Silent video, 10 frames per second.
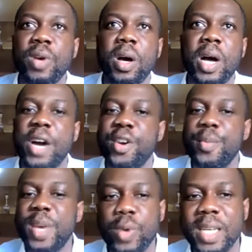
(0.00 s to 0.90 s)
uh,
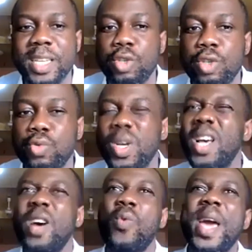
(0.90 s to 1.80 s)
agreements you entered to
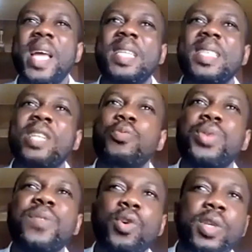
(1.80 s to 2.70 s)
were entered to
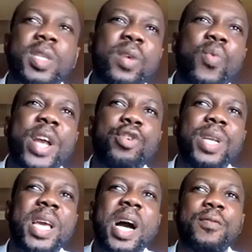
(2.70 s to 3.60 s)
previously when you
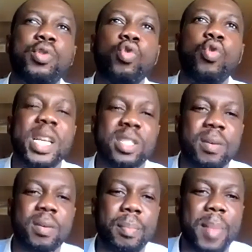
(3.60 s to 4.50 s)
didn't have so
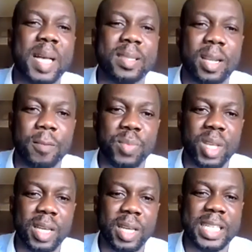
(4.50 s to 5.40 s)
much muzzle
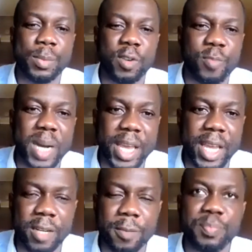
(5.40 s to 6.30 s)
in terms of
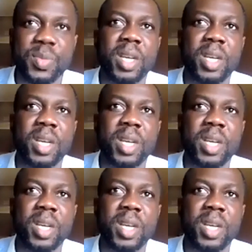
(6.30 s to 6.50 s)
bargaining.